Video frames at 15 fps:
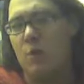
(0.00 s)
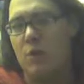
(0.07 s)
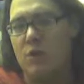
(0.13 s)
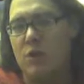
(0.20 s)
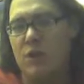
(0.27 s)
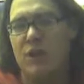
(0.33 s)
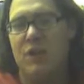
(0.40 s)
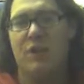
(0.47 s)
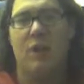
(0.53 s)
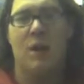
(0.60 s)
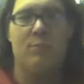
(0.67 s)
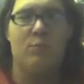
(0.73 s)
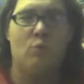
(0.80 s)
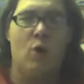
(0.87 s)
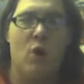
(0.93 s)
the morning, and
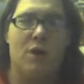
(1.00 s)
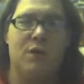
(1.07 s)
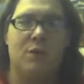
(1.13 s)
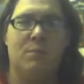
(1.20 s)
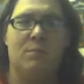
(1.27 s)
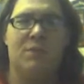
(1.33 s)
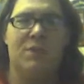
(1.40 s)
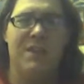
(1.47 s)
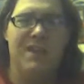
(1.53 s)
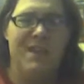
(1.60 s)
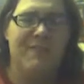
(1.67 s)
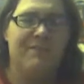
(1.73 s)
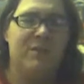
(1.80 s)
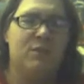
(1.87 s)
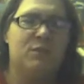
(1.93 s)
I've been walking him in the
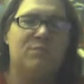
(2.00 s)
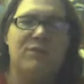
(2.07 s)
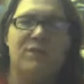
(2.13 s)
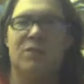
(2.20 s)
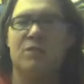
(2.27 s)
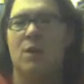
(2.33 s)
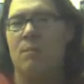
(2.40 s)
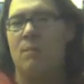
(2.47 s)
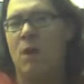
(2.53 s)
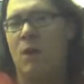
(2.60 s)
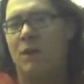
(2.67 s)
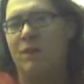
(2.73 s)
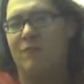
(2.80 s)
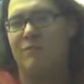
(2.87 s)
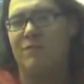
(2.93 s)
evenings because I'm
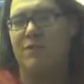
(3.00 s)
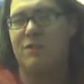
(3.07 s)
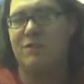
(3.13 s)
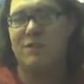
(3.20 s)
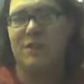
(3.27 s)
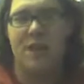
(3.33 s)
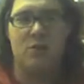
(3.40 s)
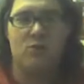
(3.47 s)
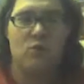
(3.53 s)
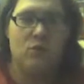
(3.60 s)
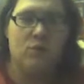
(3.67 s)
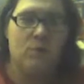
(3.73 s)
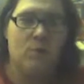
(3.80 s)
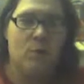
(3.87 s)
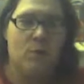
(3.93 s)
on a different schedule
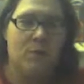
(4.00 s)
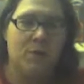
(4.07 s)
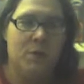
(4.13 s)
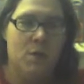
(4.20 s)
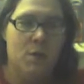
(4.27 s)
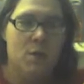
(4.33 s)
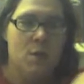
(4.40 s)
at the moment.